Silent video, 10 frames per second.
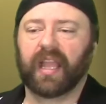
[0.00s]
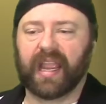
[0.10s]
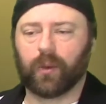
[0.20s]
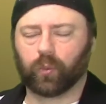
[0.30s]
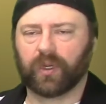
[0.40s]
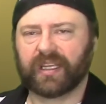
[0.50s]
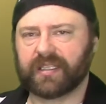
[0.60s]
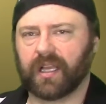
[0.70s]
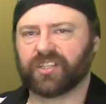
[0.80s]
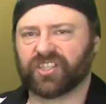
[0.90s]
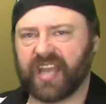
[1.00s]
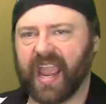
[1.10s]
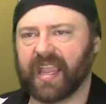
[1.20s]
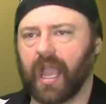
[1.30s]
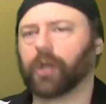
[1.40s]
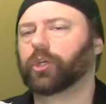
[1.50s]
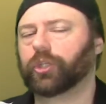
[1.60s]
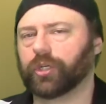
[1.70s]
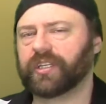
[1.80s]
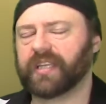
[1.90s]
It really does take a
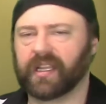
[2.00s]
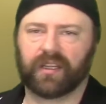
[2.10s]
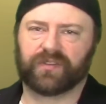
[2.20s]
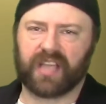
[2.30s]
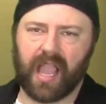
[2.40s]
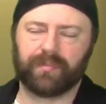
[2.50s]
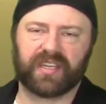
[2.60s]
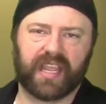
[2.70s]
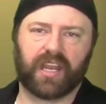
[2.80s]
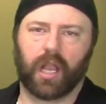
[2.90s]
good deal of time to get